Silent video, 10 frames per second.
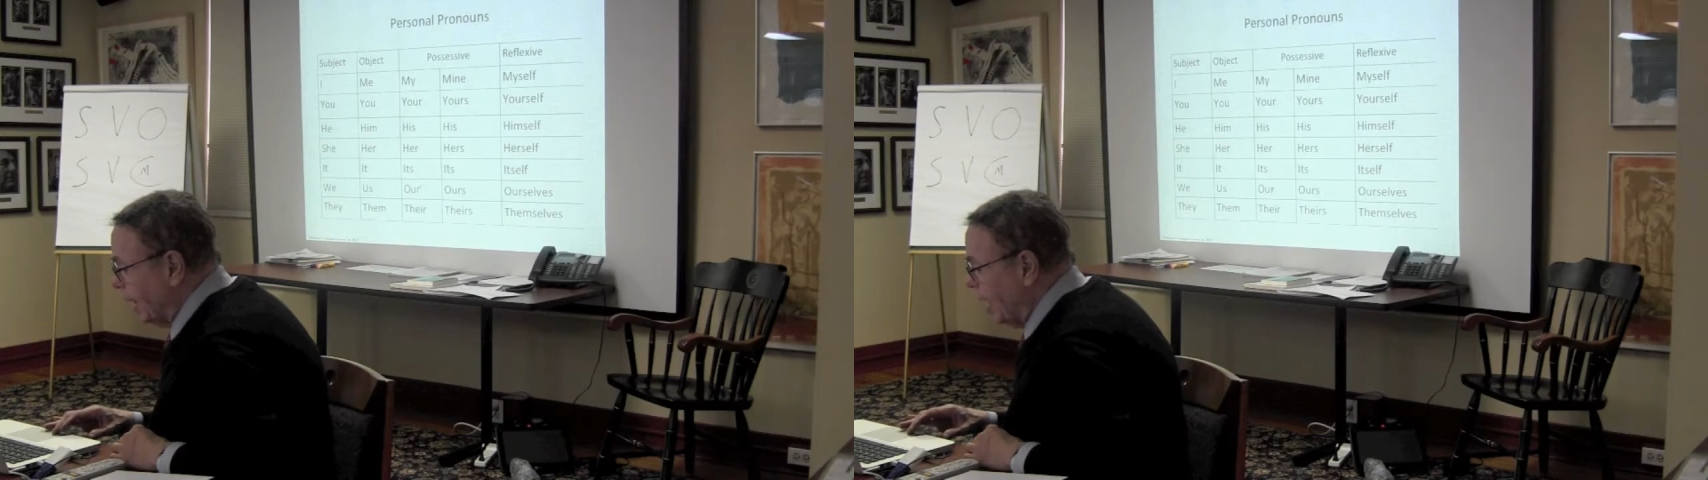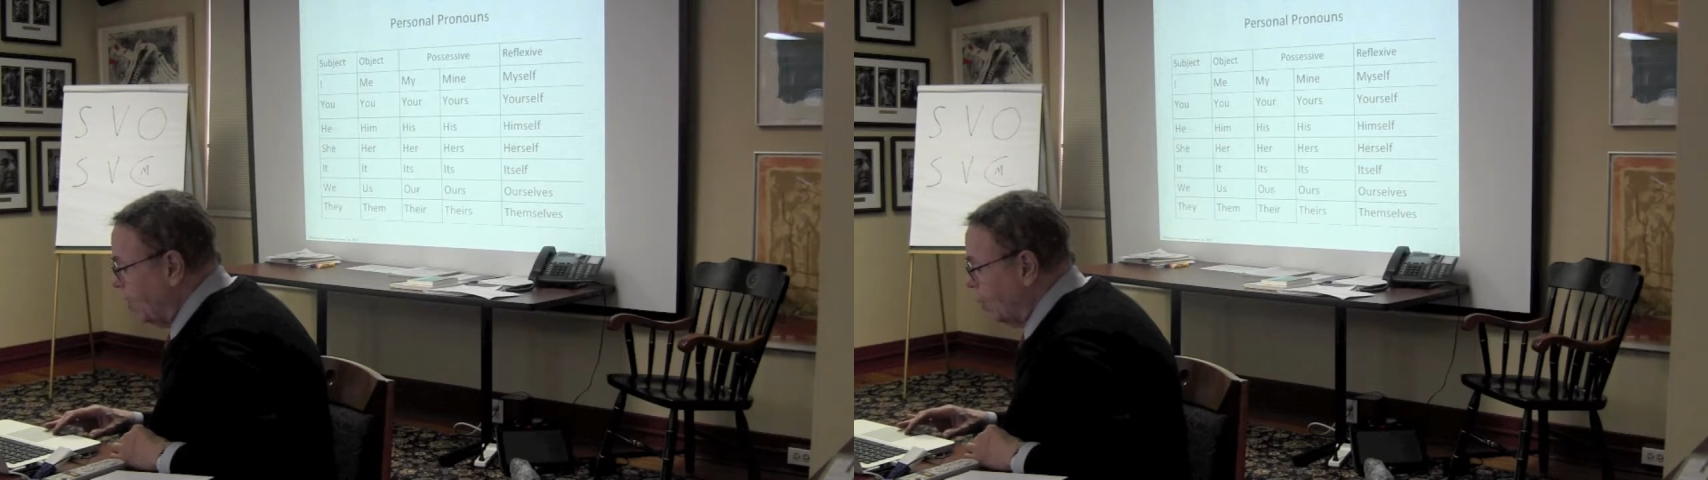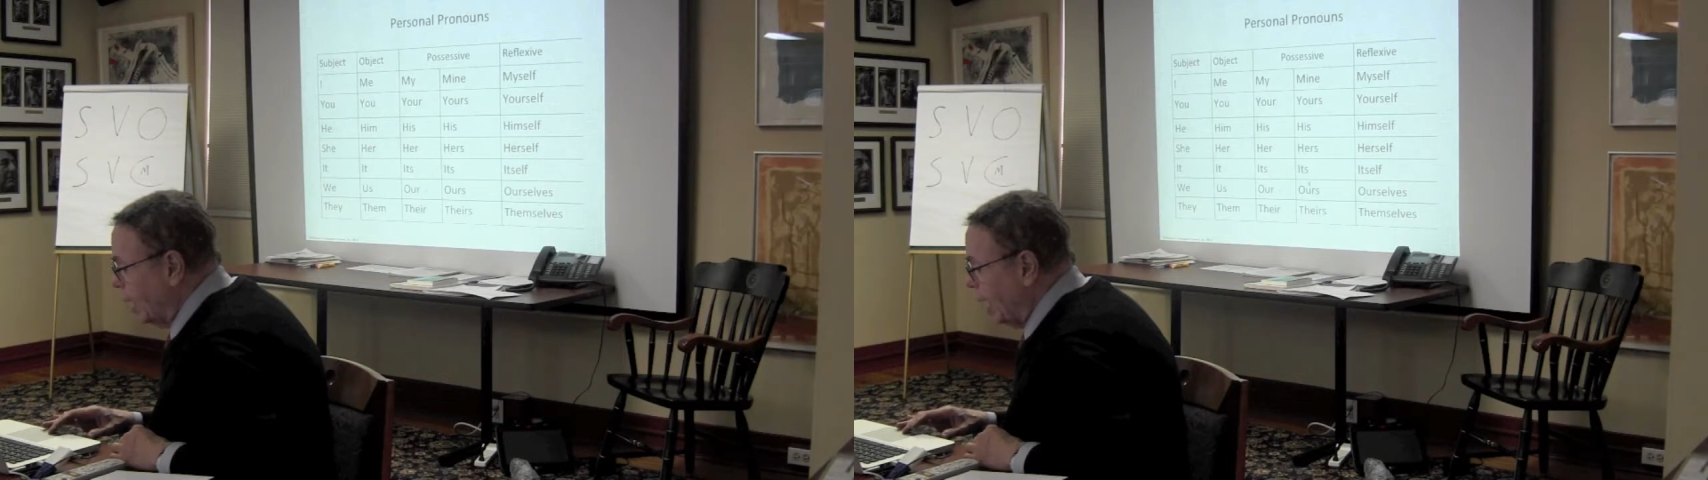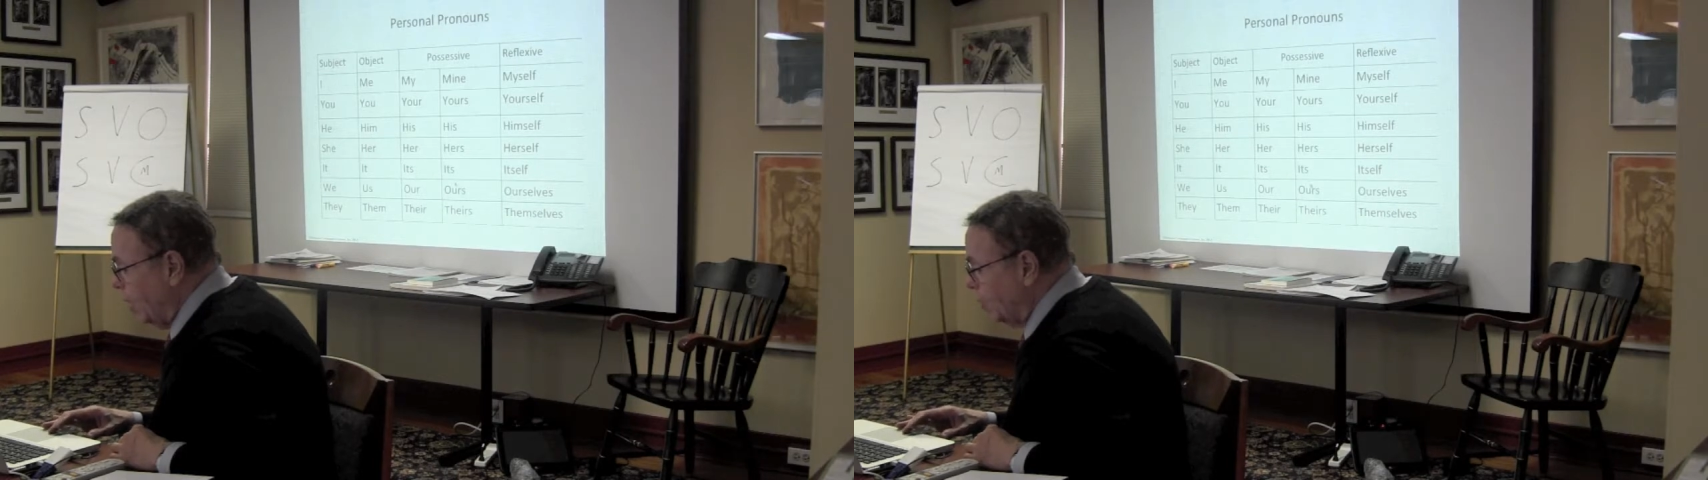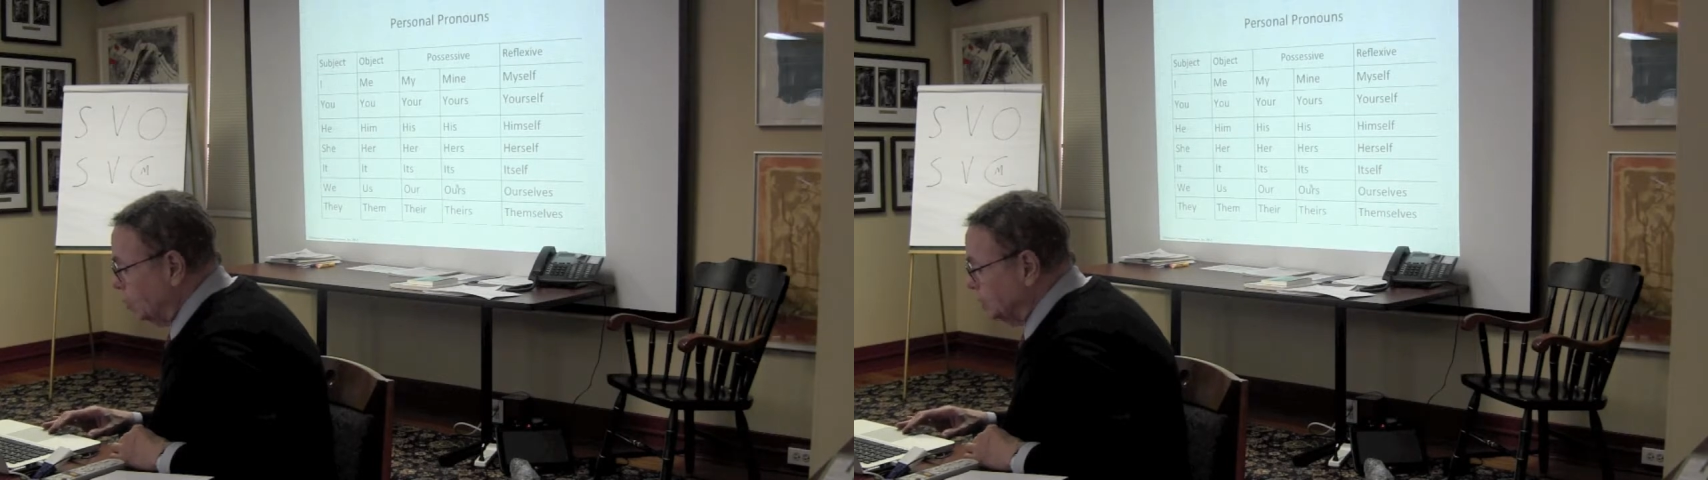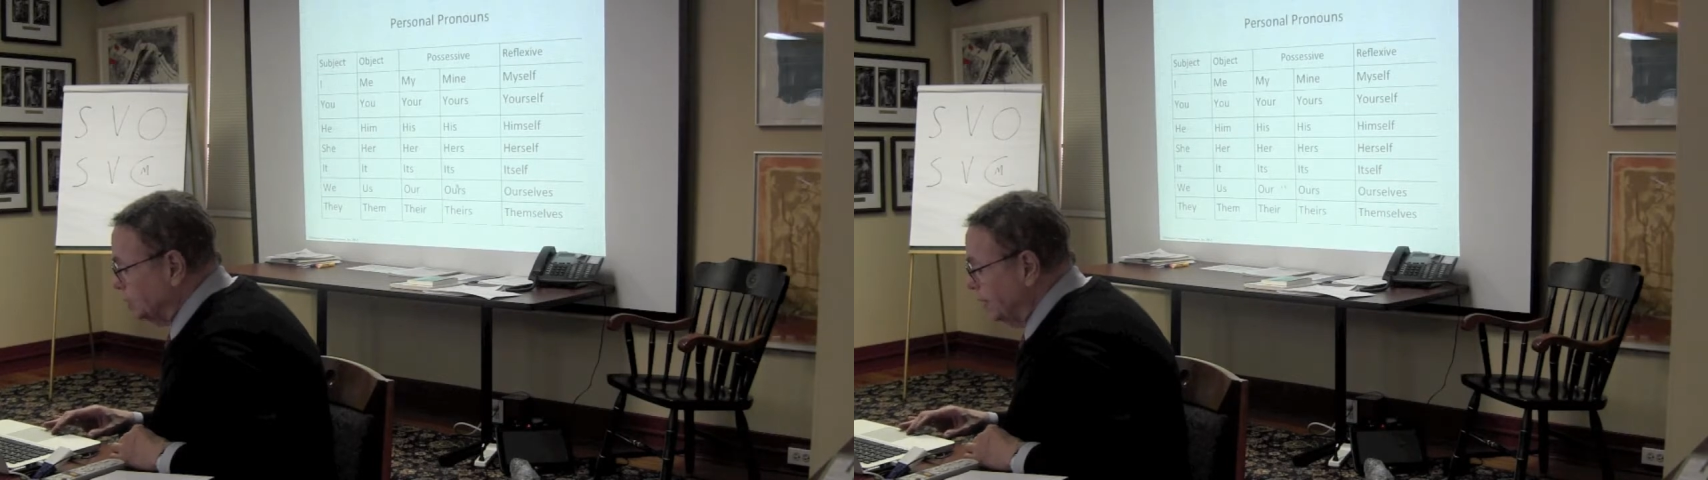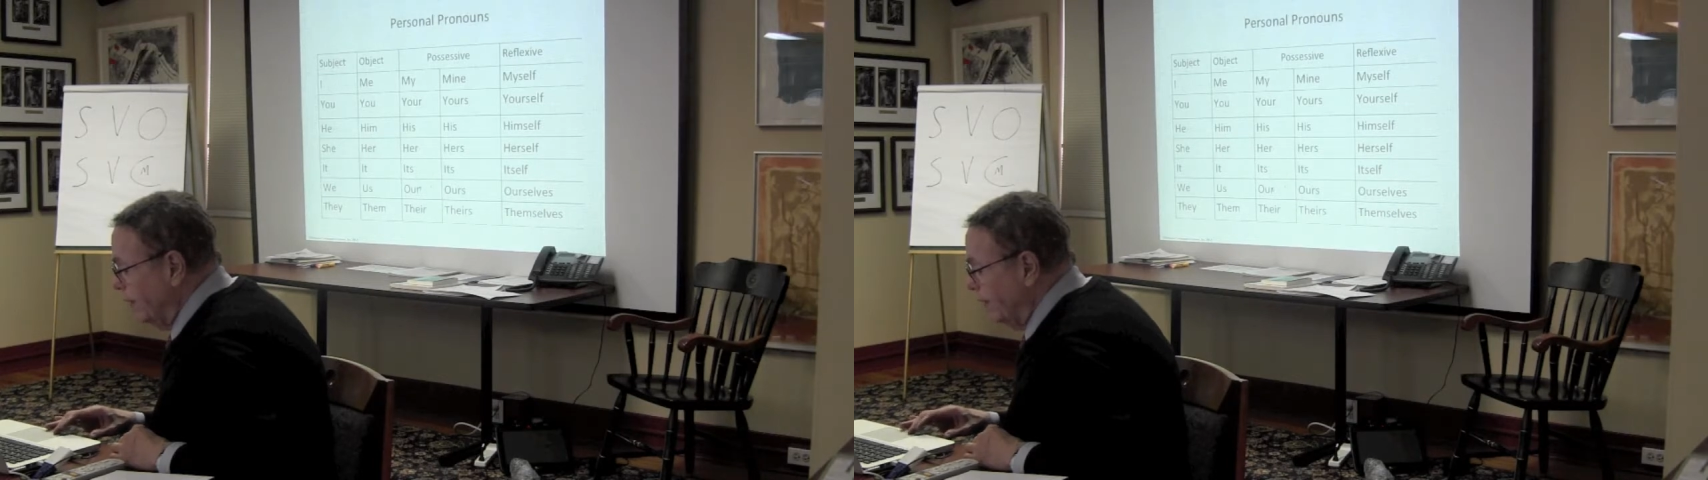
Our, ours.